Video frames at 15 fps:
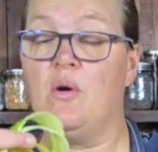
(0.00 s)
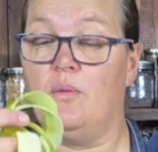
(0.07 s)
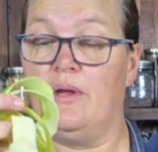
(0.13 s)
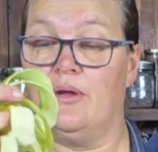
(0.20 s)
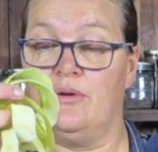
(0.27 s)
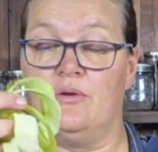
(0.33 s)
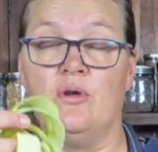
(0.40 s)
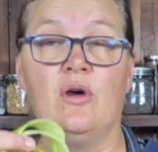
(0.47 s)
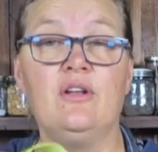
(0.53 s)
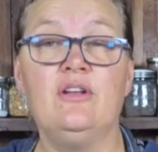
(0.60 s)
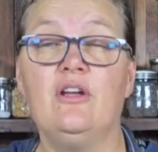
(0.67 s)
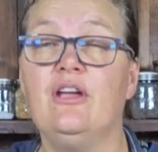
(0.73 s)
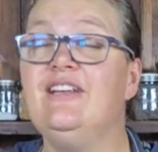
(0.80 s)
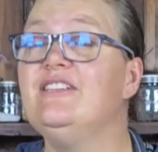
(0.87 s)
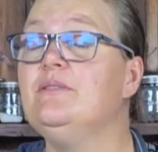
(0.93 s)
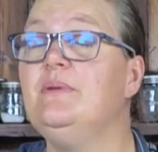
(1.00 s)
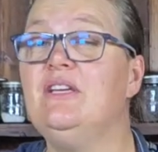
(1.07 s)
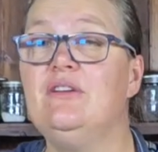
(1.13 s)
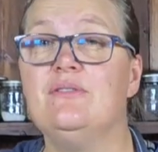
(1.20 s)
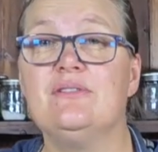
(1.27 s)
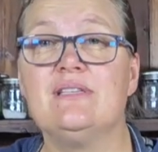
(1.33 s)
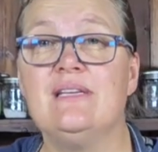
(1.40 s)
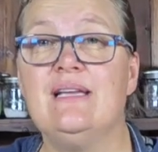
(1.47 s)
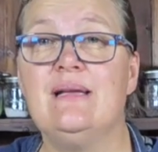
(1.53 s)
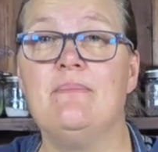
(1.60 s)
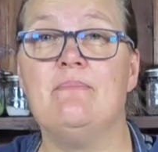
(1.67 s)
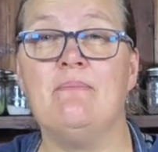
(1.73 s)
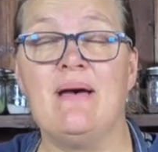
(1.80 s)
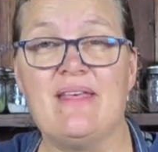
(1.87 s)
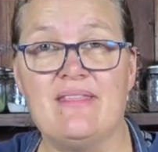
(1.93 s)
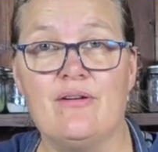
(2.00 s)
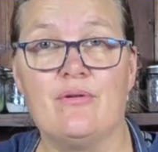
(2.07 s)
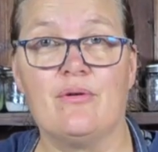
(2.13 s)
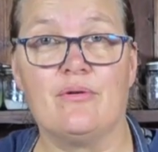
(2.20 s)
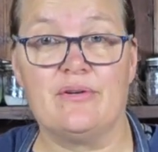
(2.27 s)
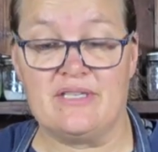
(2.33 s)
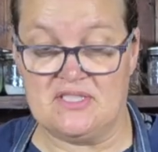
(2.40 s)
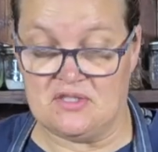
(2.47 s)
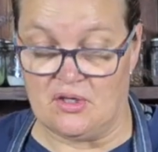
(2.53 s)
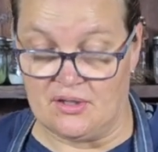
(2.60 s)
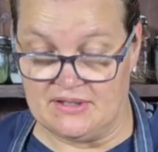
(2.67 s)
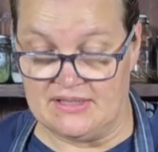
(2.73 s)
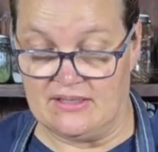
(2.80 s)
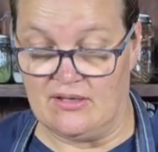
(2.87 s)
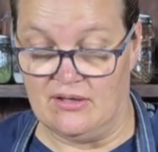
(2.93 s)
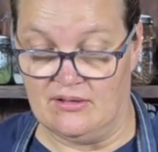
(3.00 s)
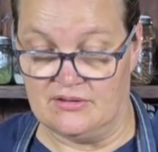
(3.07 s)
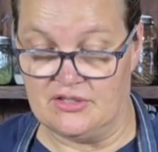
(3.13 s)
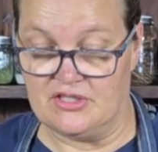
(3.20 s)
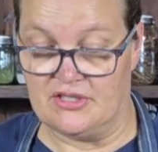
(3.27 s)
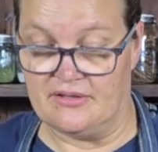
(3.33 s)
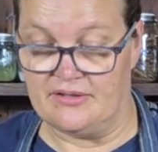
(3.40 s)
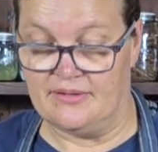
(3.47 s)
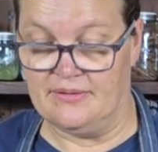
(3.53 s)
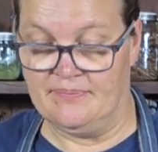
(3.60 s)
We are not going to be using a mother or a starter culture.